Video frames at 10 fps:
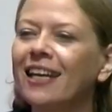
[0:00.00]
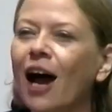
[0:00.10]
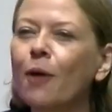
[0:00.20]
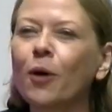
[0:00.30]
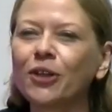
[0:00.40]

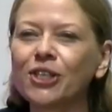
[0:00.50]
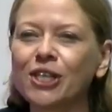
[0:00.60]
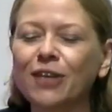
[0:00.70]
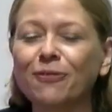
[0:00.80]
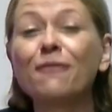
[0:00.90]
I want
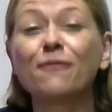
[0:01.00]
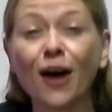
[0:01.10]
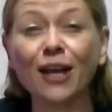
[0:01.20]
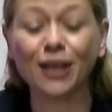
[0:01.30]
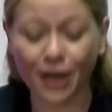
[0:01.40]
to
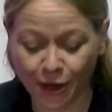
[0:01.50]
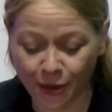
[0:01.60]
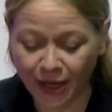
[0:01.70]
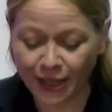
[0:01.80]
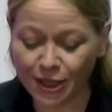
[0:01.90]
invite you
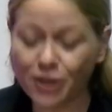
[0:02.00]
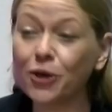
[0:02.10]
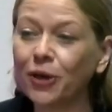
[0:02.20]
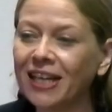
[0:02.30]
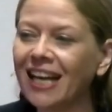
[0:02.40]
to
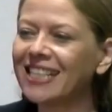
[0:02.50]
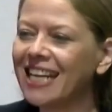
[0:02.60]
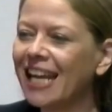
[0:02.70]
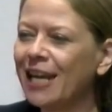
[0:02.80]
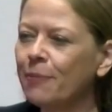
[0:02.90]
join a
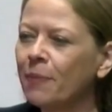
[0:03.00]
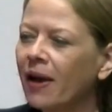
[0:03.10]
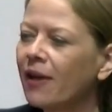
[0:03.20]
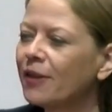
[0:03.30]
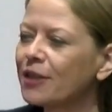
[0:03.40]
team
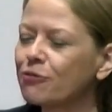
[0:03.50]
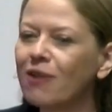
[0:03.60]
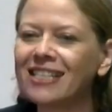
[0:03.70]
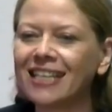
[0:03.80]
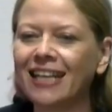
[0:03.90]
that's
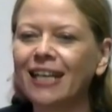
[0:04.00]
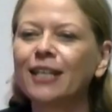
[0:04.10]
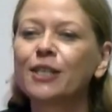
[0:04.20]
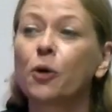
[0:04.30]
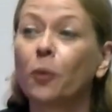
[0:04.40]
ready
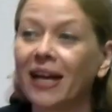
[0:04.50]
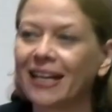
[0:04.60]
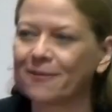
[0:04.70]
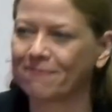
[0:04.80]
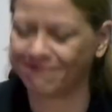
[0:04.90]
to win.